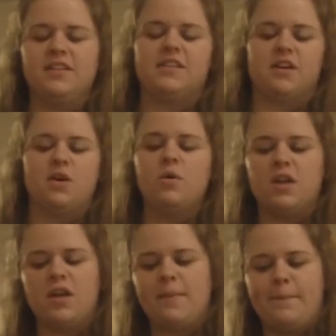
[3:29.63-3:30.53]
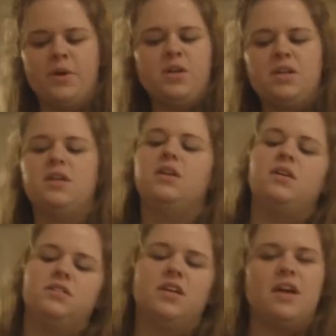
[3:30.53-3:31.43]
It's like a coconut
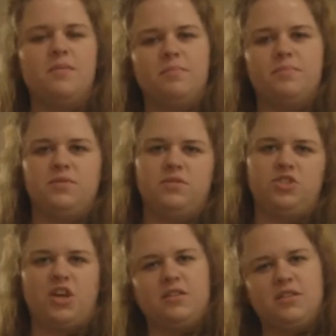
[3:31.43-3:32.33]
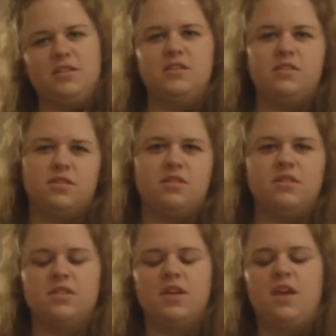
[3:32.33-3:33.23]
pudding type gelatin
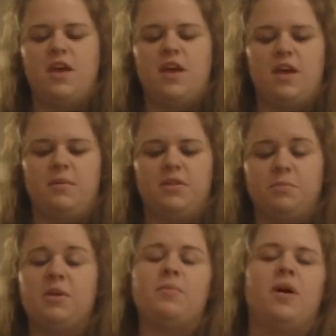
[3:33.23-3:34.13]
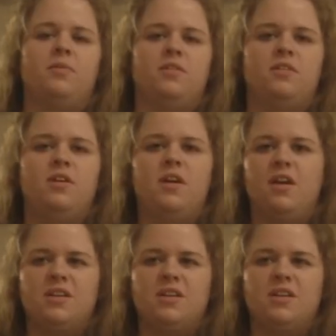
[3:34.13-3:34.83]
dessert that's pretty popular.